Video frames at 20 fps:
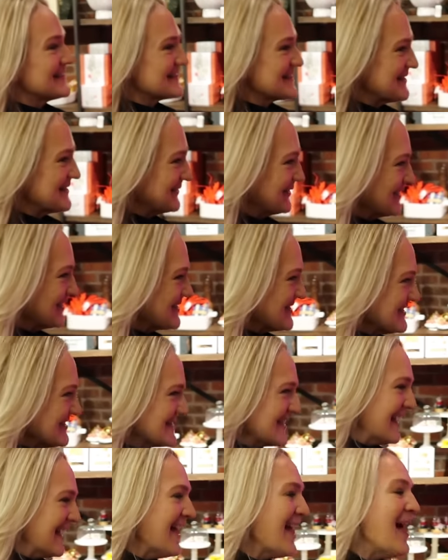that's an
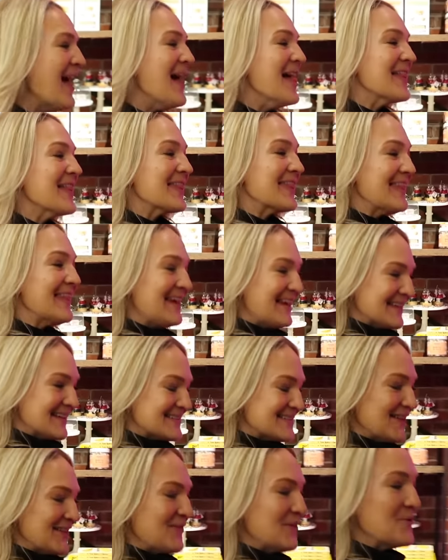emergency.
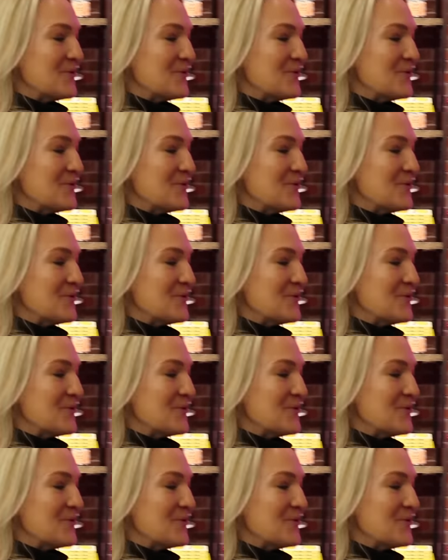This, if